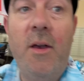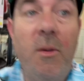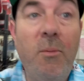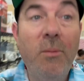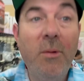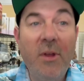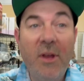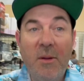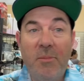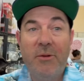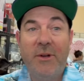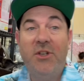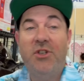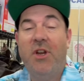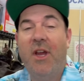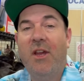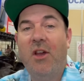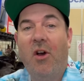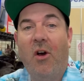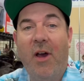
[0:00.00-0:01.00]
Really
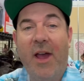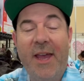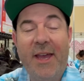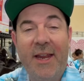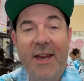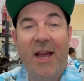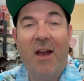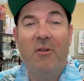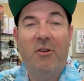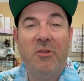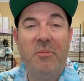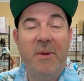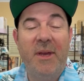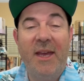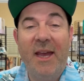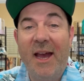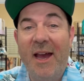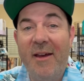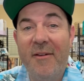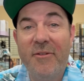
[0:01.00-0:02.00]
appreciate y'all hanging out with me.
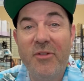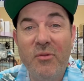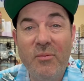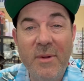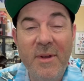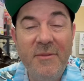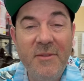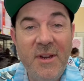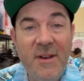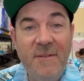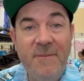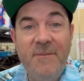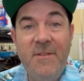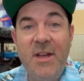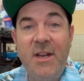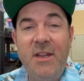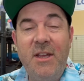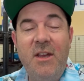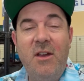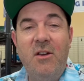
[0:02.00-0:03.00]
I have thrifting
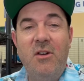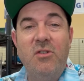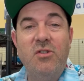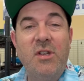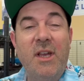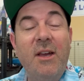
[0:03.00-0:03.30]
videos,